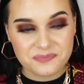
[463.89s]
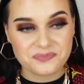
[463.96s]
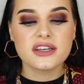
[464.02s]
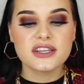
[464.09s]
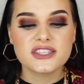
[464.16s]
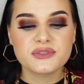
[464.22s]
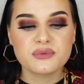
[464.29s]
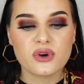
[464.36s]
And
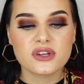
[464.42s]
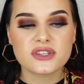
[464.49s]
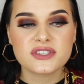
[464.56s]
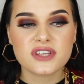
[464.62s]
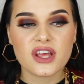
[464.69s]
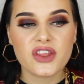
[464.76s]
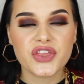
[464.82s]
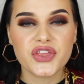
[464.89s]
this
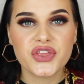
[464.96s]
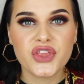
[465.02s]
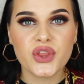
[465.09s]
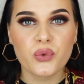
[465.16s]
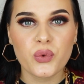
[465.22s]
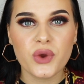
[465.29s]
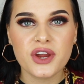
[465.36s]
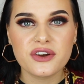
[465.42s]
was the
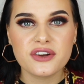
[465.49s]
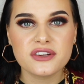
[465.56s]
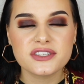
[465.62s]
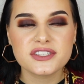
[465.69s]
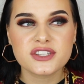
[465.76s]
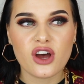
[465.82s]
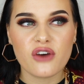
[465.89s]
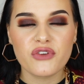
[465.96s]

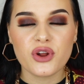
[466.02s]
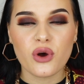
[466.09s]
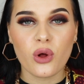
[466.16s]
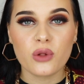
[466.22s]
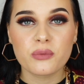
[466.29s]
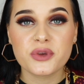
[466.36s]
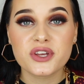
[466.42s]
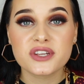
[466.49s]
weirdest of it
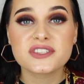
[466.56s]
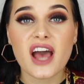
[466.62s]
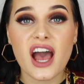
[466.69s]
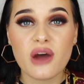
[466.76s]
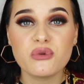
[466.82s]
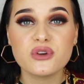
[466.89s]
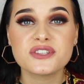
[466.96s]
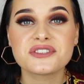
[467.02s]
all because
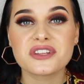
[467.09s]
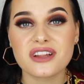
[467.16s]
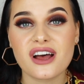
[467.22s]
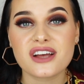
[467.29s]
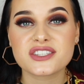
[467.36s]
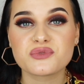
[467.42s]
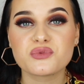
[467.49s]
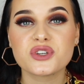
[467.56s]
I was the
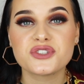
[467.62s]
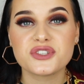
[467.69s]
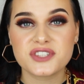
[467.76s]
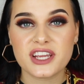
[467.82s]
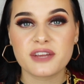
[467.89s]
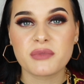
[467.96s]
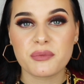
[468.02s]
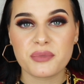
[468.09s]
last one to
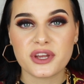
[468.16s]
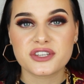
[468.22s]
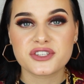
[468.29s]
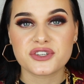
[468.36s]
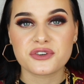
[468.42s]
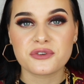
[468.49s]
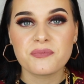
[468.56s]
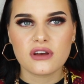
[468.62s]
take my
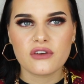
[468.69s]
picture.